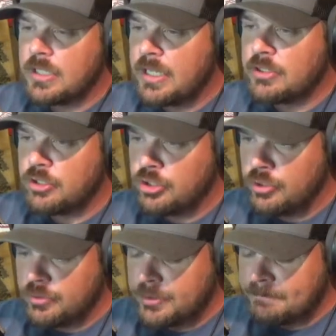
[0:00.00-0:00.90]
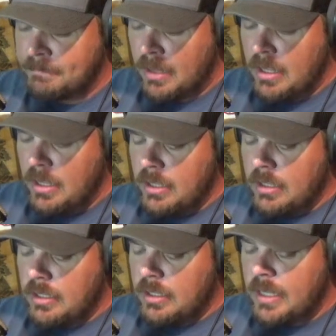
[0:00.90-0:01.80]
the Jews.
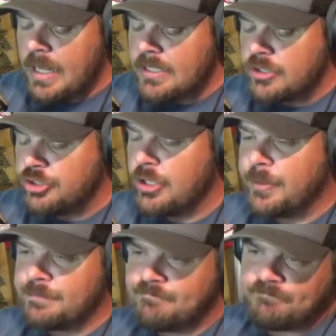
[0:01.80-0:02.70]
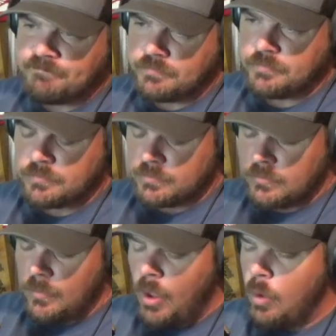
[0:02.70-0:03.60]
Ladies and gentlemen,
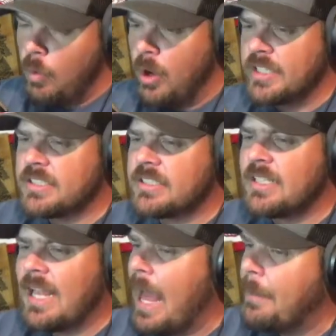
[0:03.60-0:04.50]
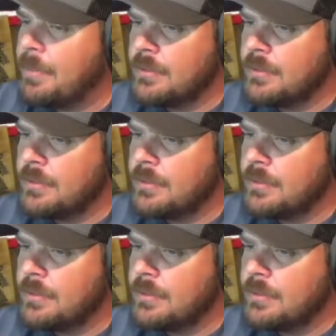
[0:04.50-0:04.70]
what a slap